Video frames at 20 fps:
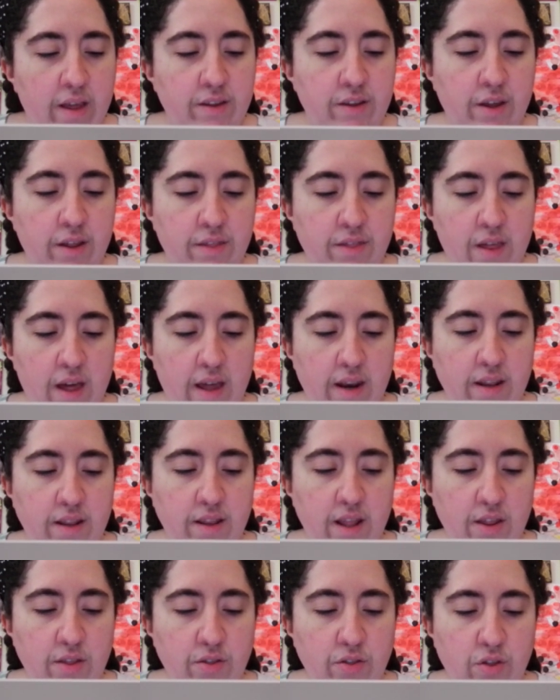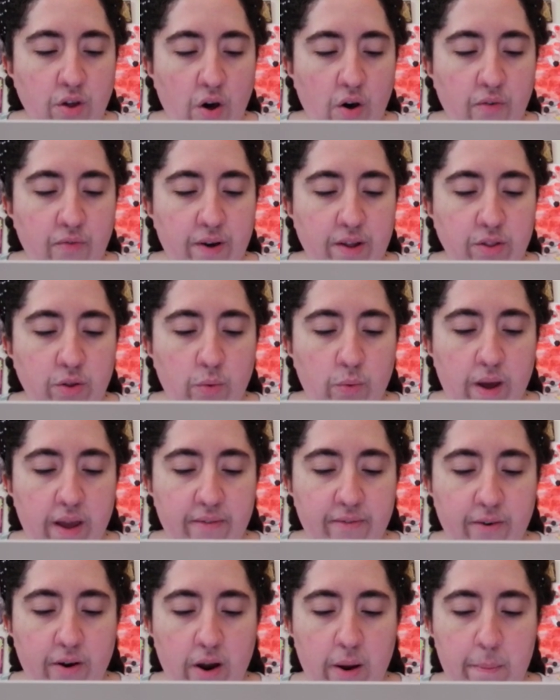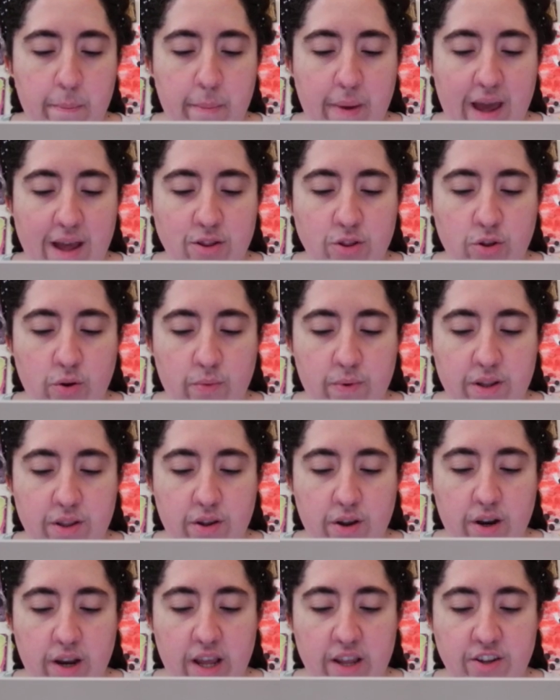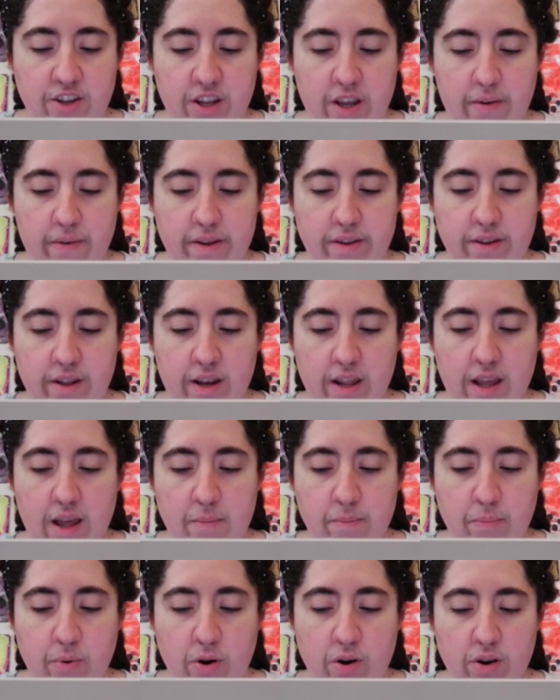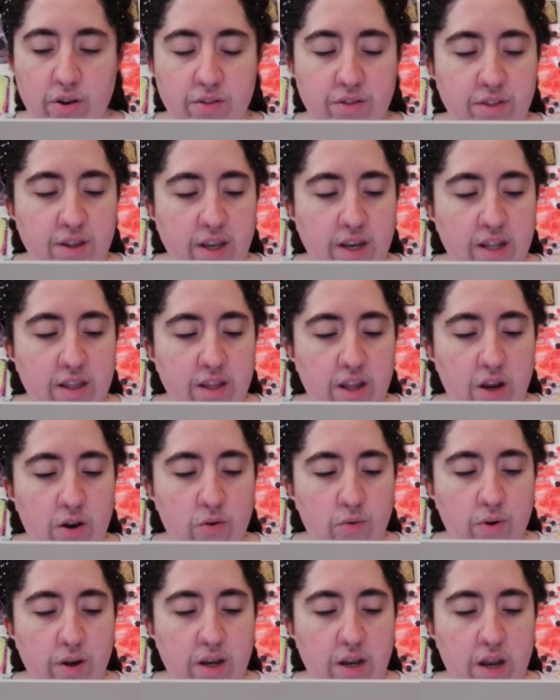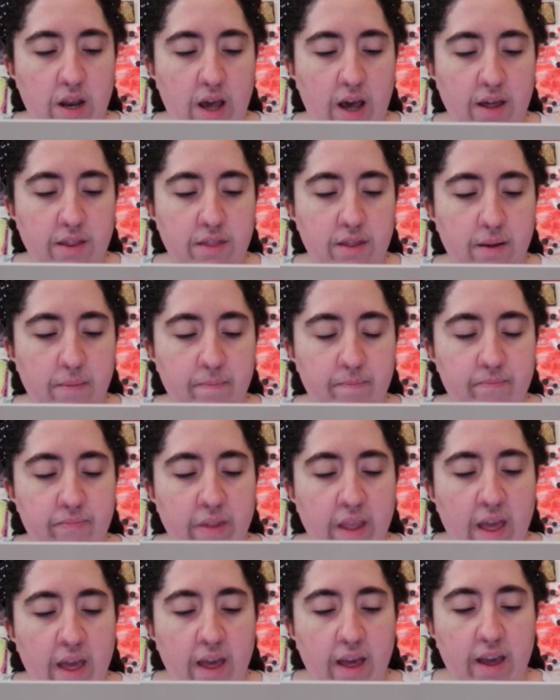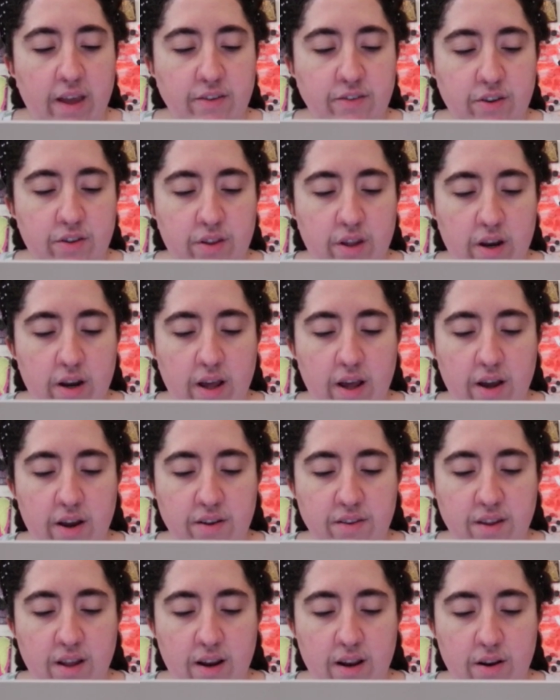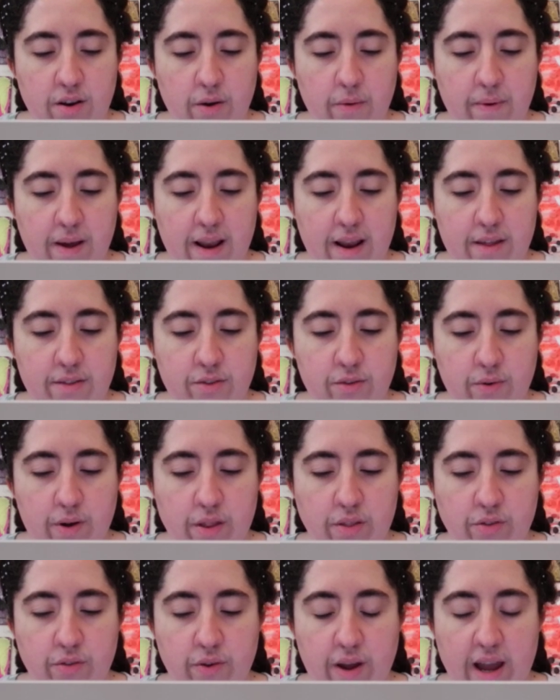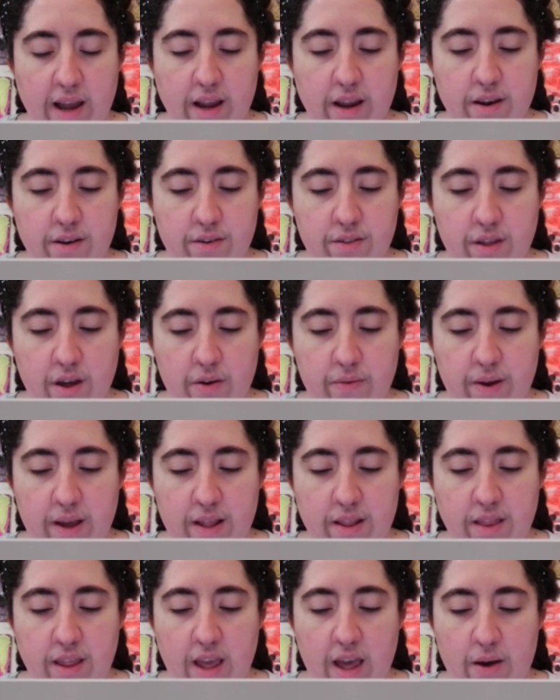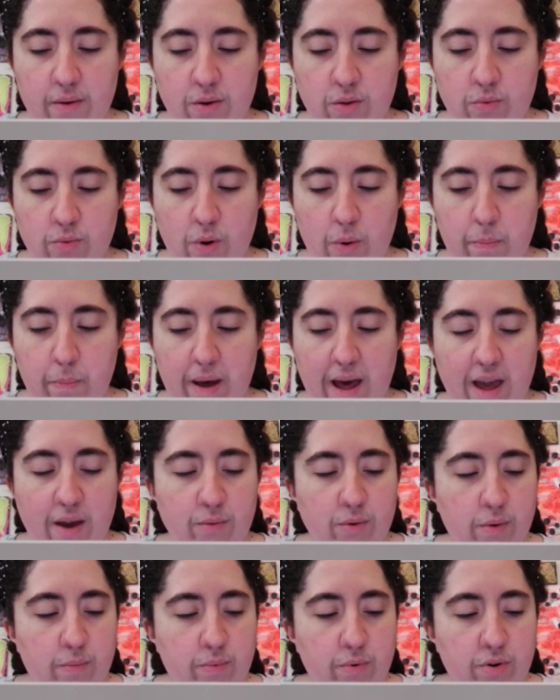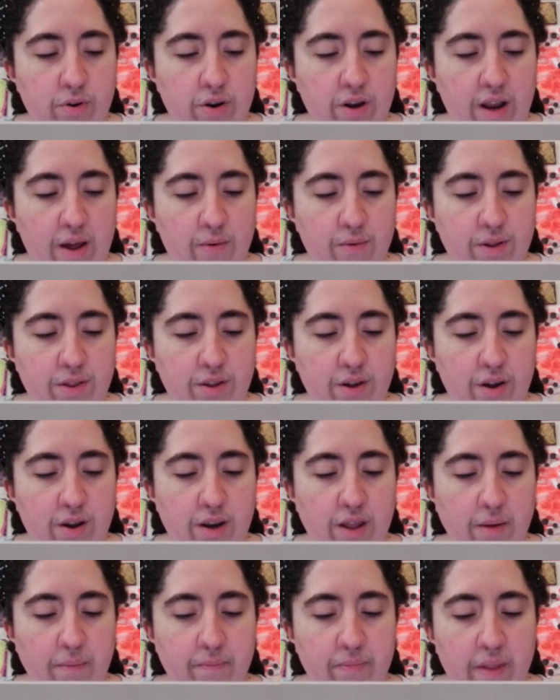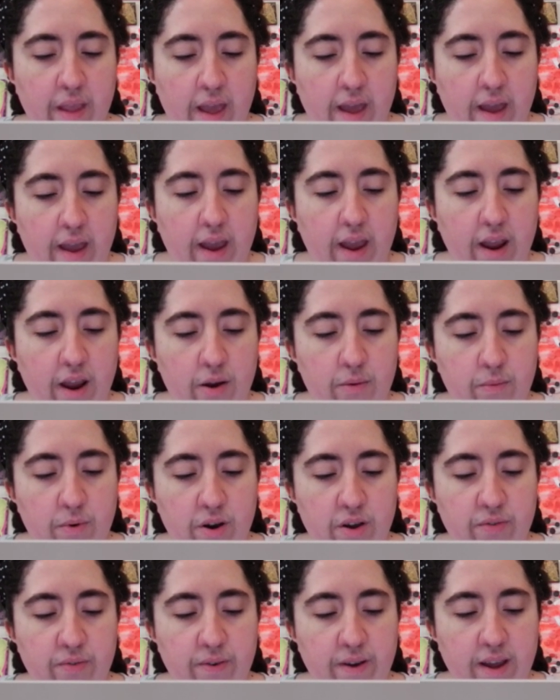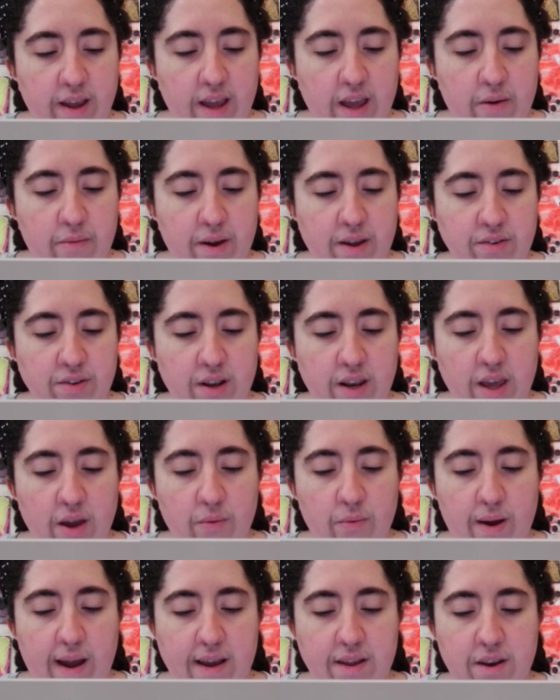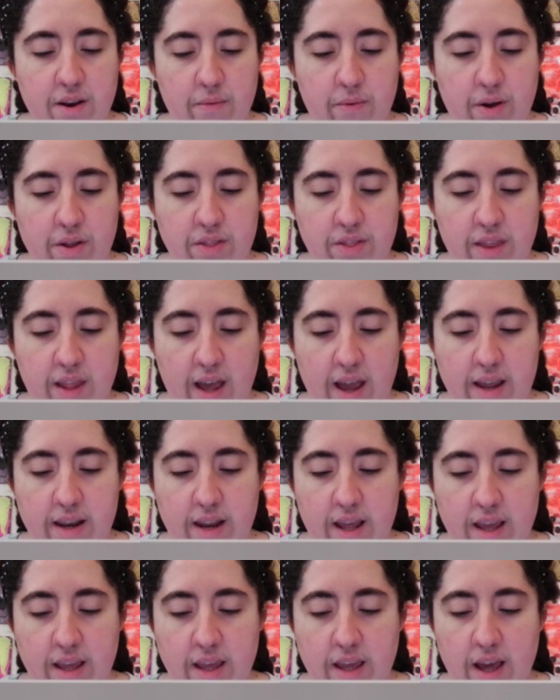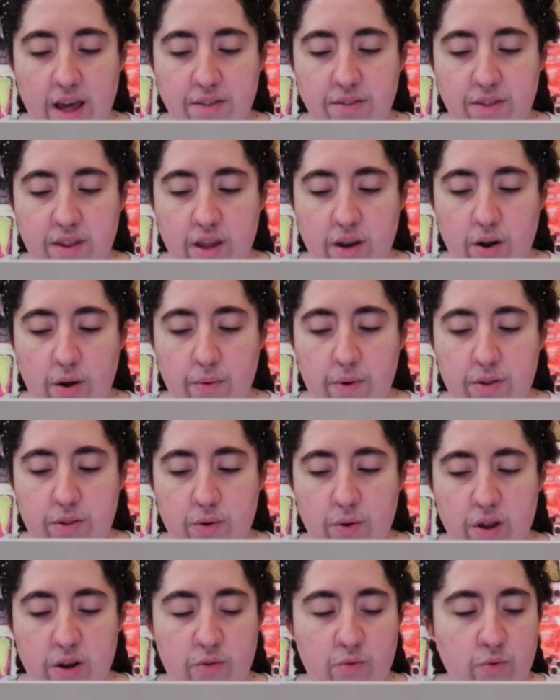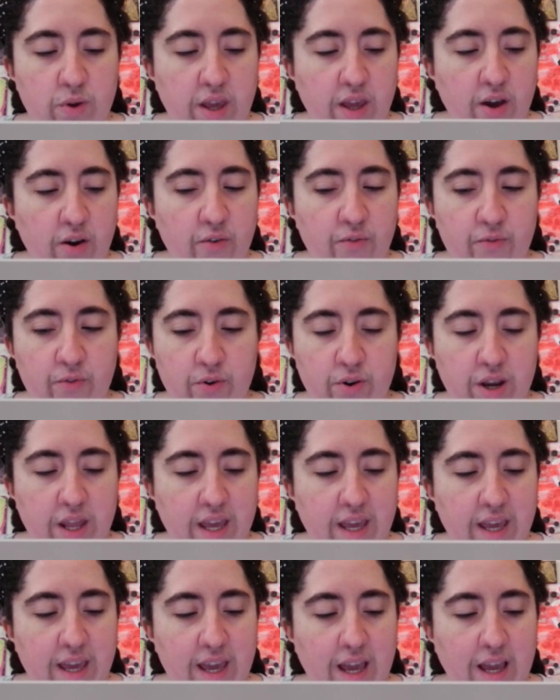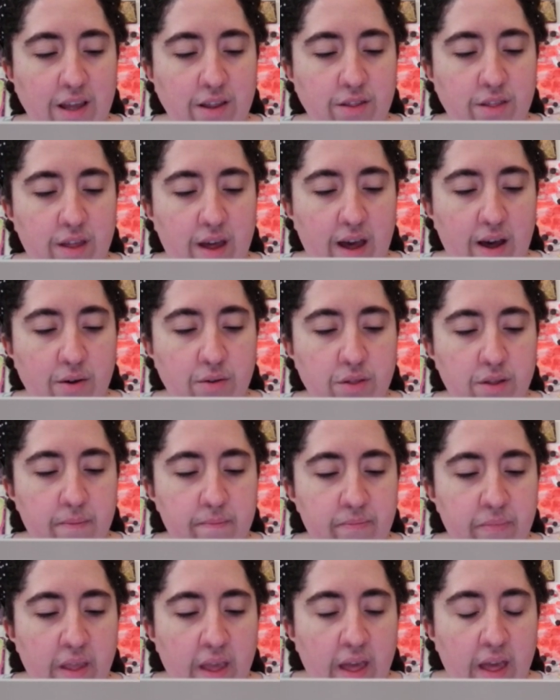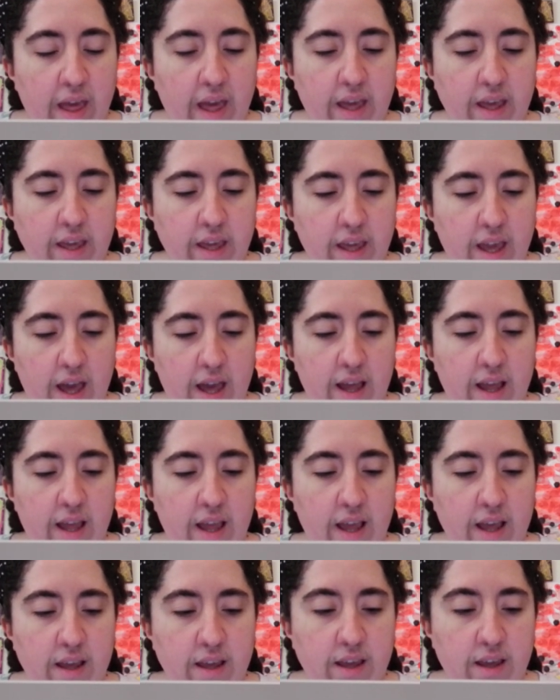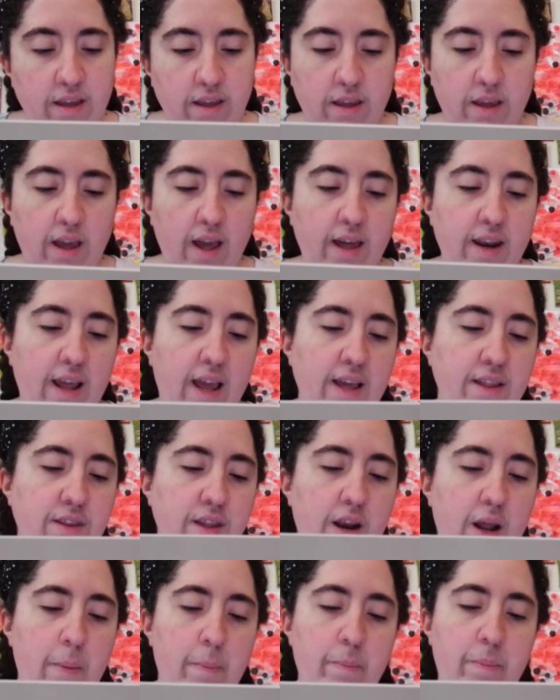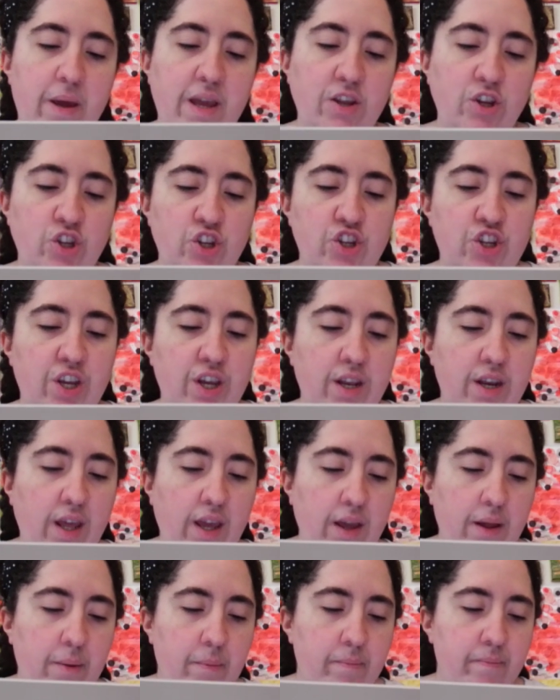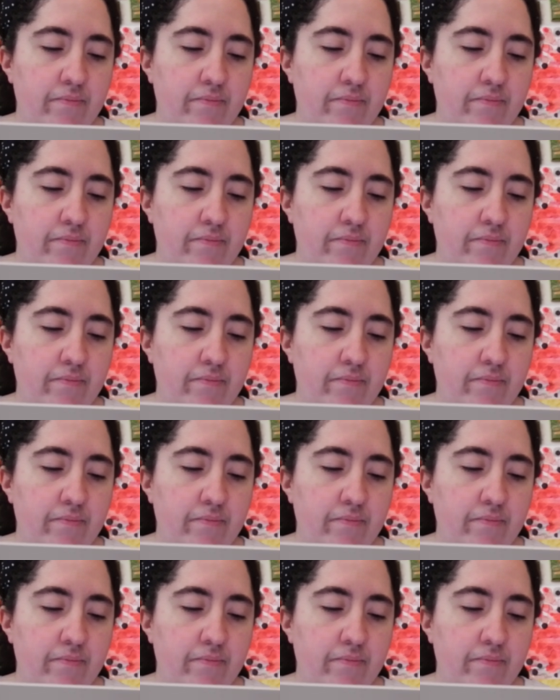She sat in the sofa to wait for her man to return, and she eventually got bored of sitting there doing nothing. And she turned on her telenovelas to distract herself, and the hours rolled by with Bruno not returning. And her boyfriend eventually arrived around 9, and he had stayed over to eat real food in Kane's house. And he had ended up binge eating.